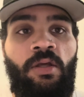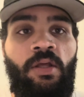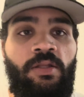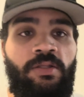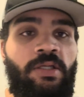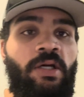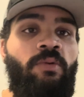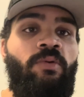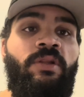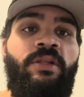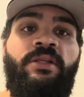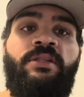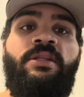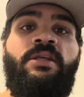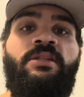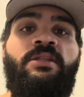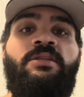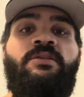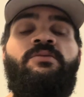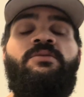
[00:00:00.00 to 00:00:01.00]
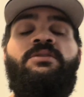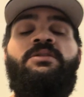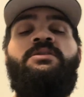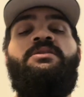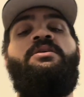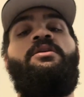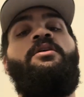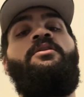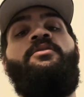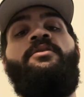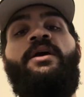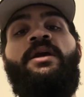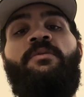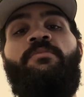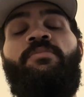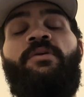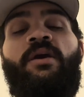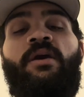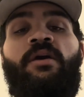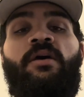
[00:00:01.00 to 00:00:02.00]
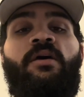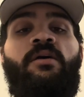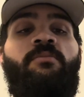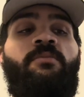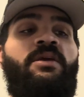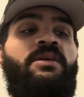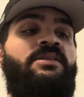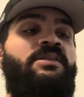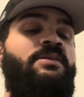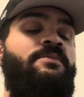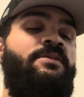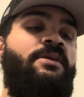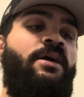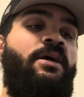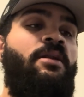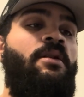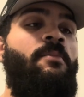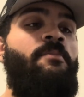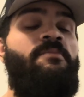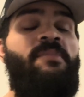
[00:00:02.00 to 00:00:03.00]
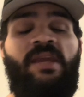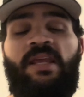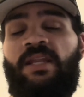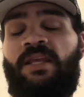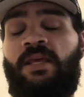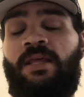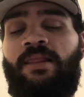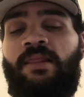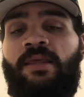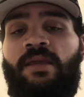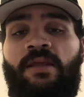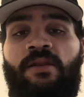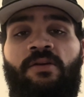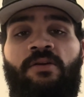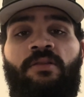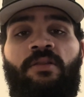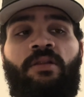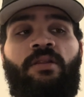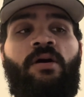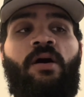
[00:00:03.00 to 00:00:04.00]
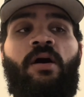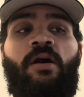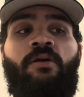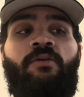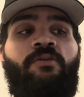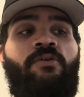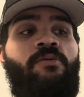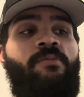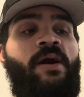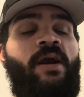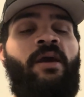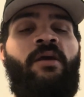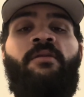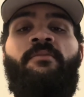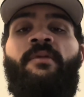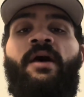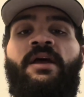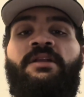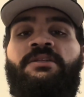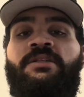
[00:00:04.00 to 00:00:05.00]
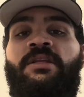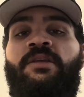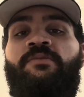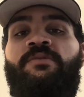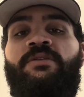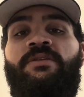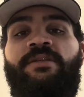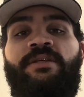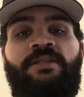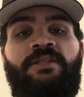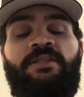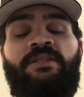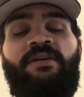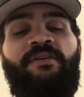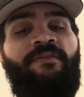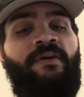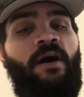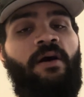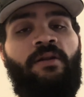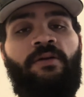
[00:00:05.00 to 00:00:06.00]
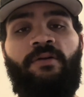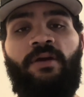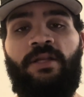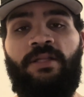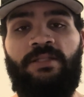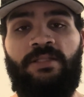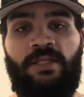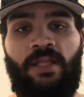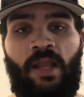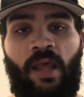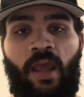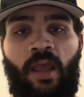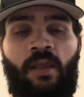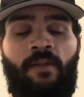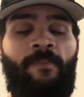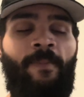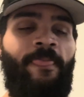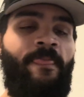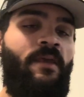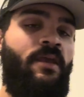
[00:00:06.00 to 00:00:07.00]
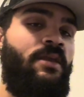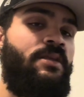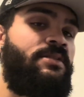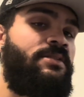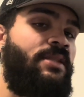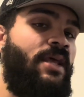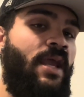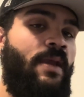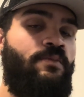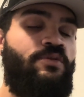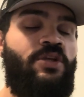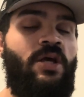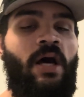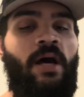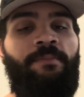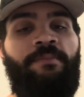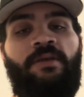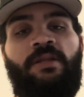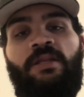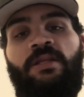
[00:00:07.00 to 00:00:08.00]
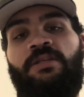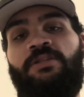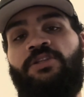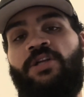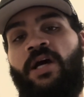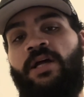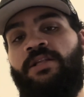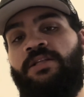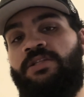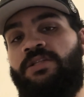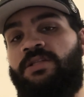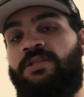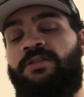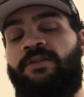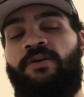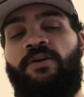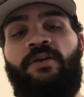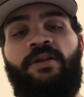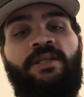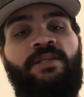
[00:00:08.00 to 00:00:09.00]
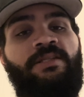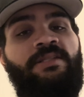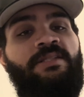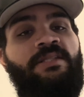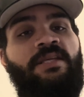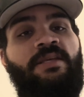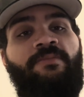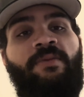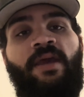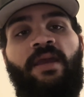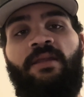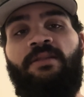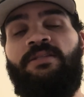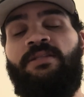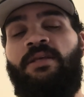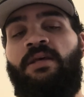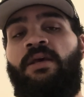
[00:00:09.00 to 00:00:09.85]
So I really think this was just a great pickup. He seems like an immediate leader in the locker room. I could imagine he was leading stuff out already today. He's name dropping. He's trying to just learn his teammates.